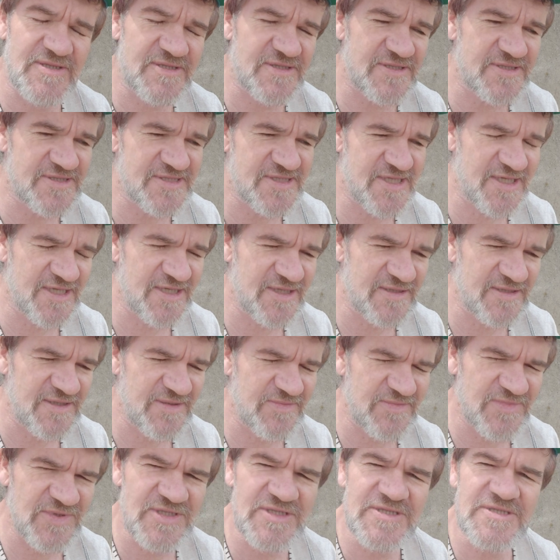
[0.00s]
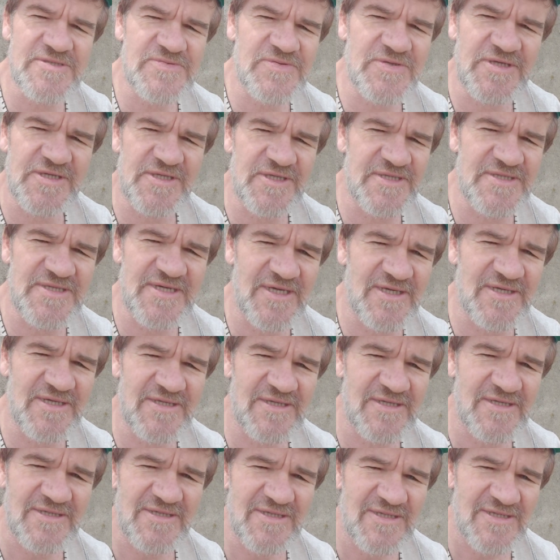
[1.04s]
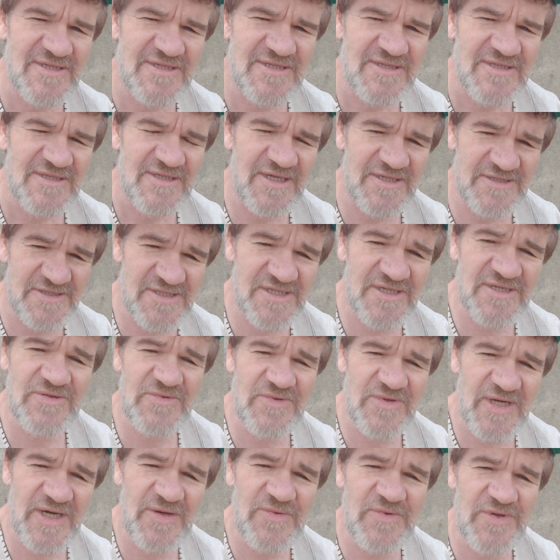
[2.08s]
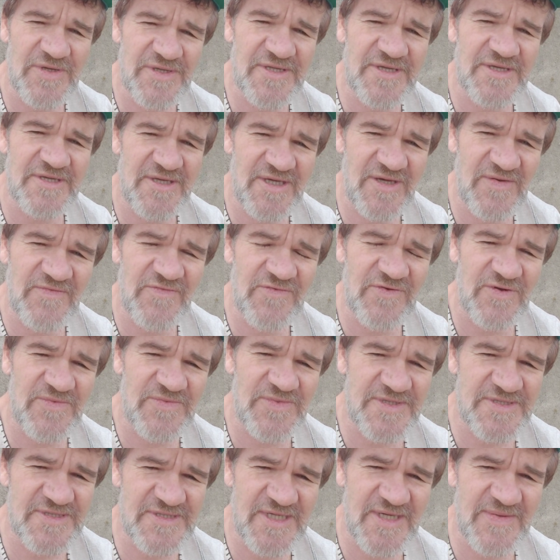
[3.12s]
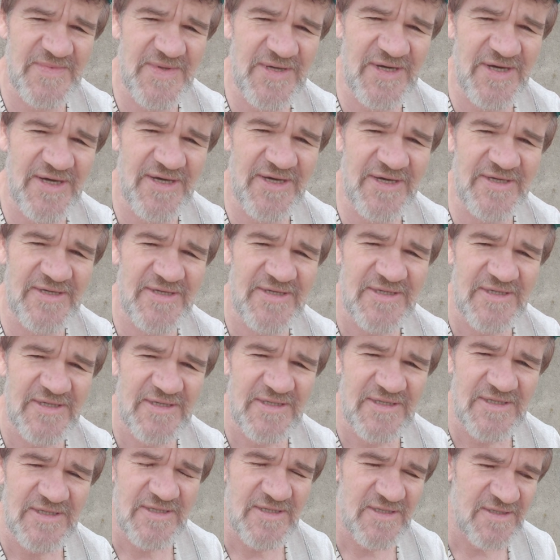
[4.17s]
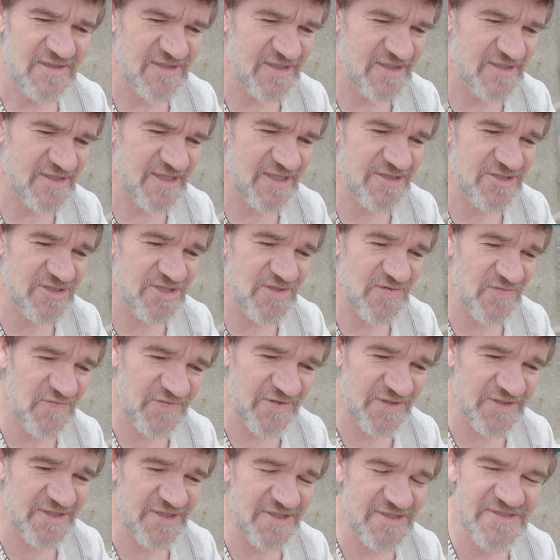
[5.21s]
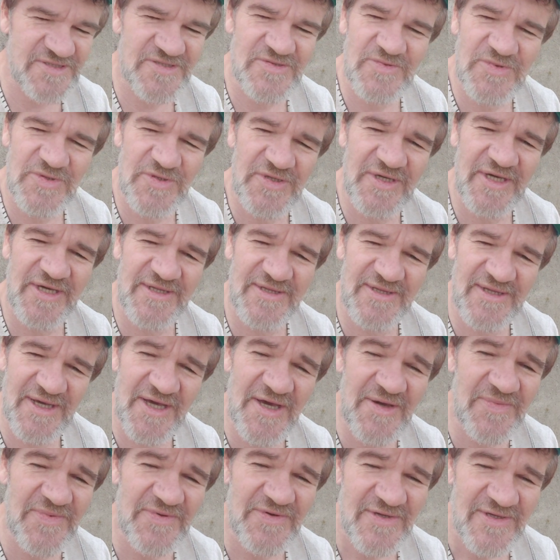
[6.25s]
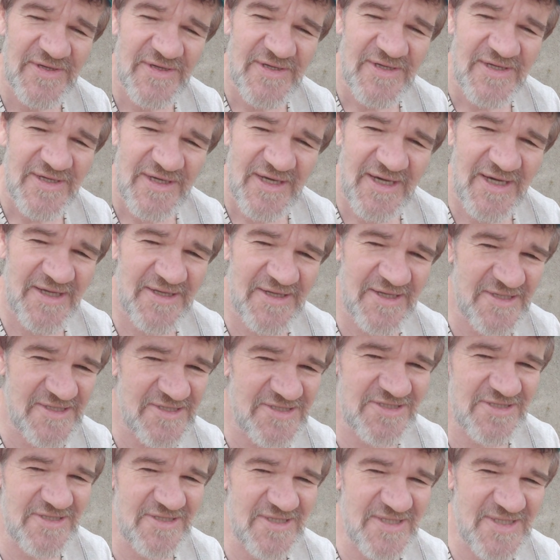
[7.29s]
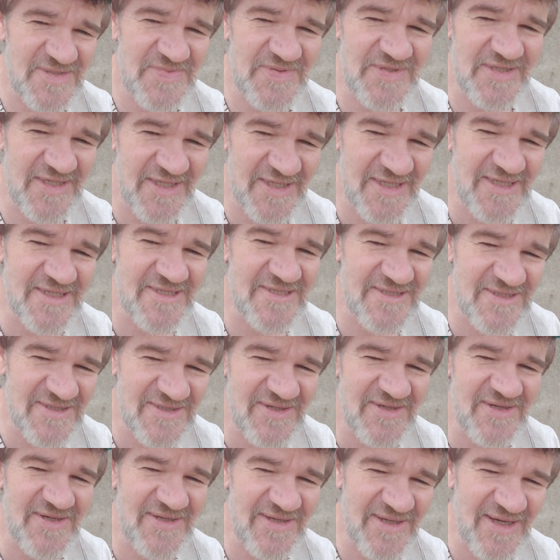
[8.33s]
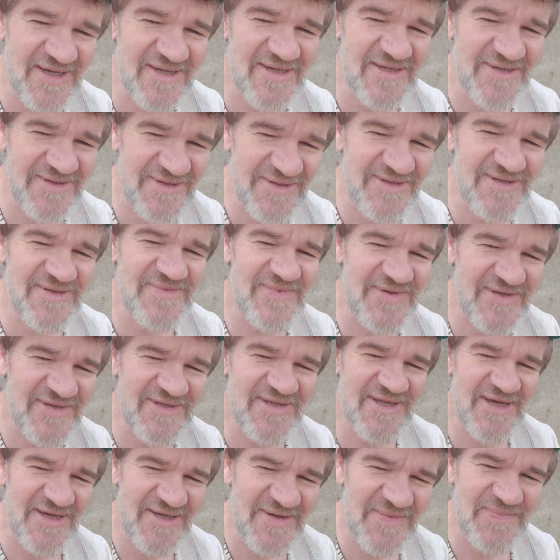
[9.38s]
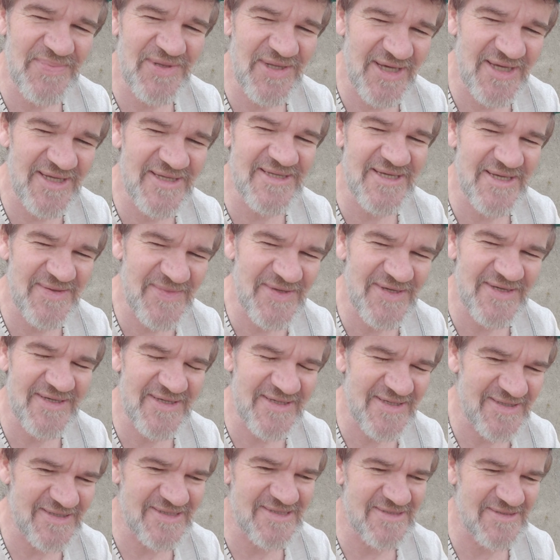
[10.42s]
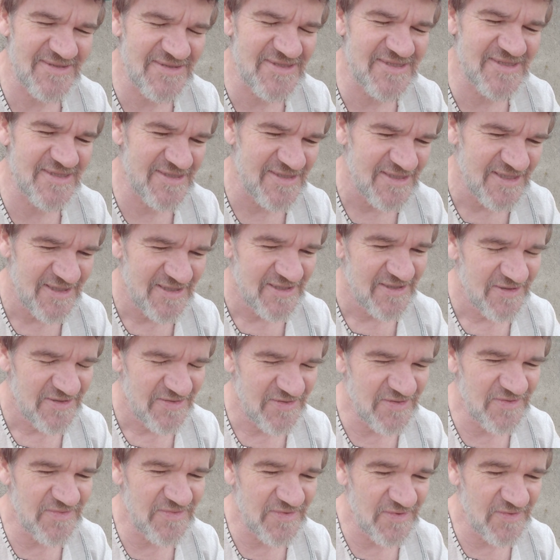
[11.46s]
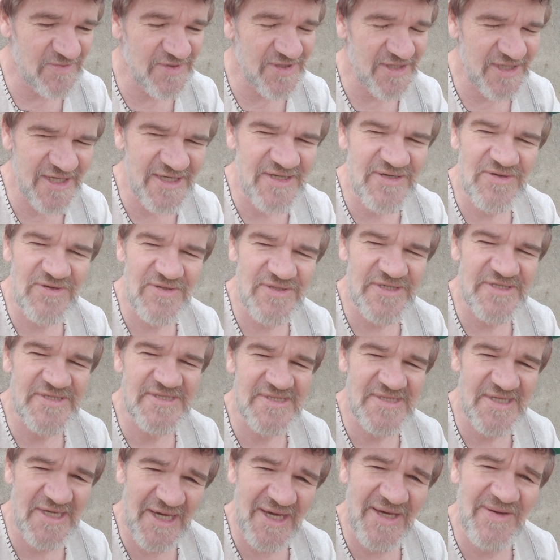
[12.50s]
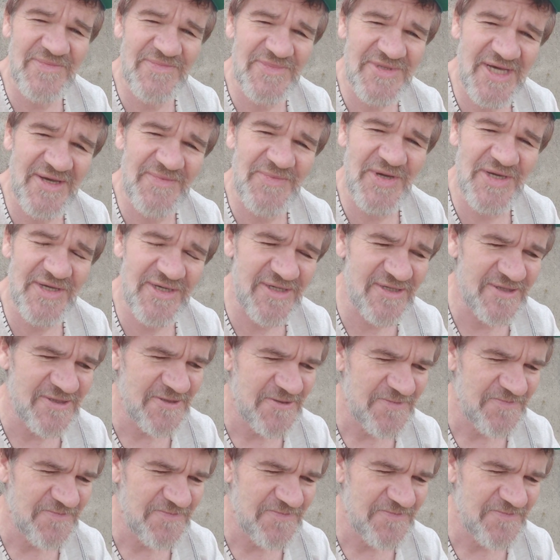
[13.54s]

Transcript: saying that millions were going to die? I'll tell you where they came from. The same guy that actually financed the Wuhan lab, and actually is beginning to look like a little bit like a plandemic. It looks, or what I call a scamdemic.